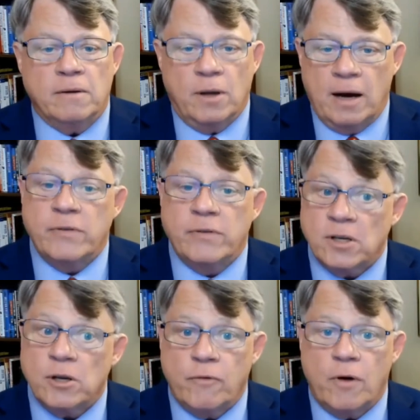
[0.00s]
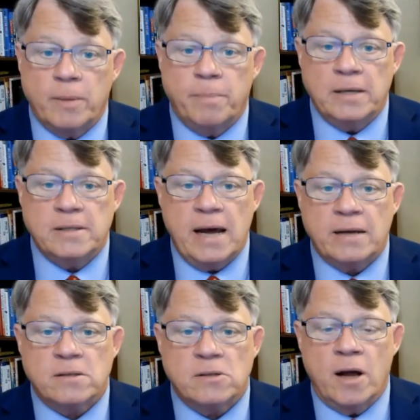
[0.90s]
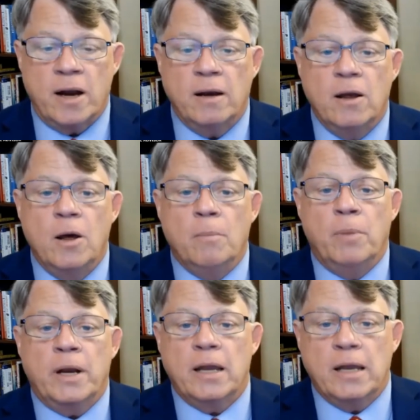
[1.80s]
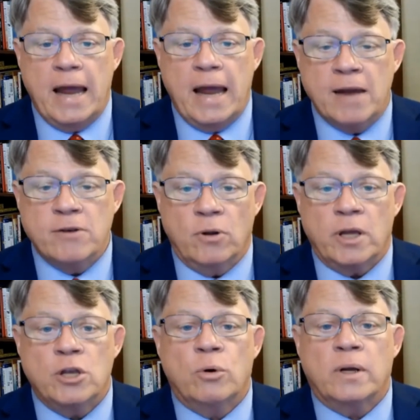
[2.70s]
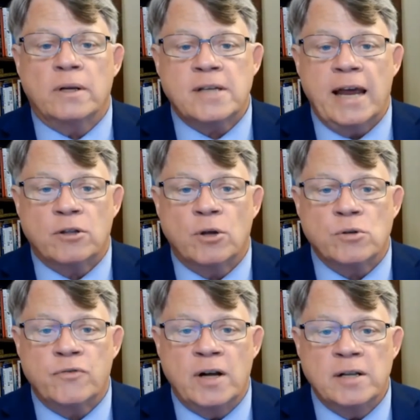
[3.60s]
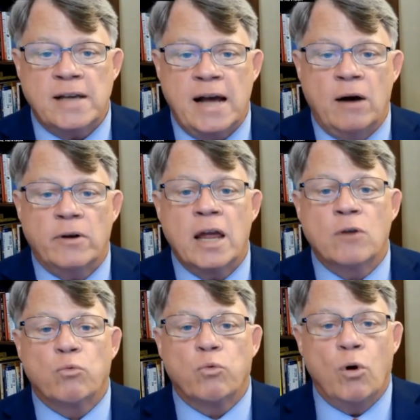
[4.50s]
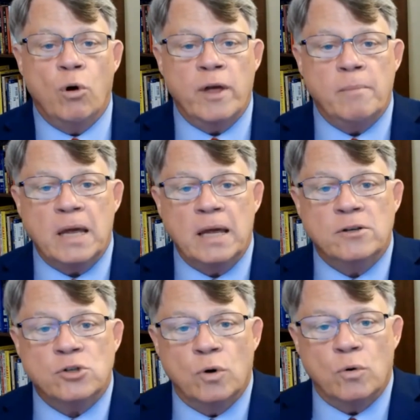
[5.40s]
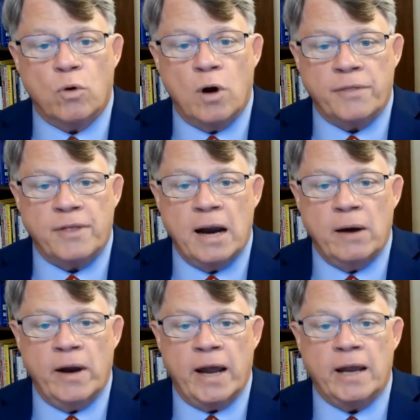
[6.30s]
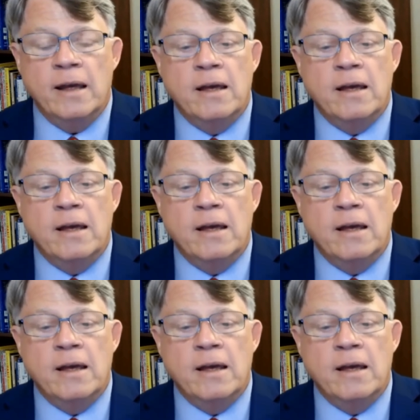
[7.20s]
obviously you've already paid taxes on it, but annually you can take those funds out and roll them into a Roth IRA.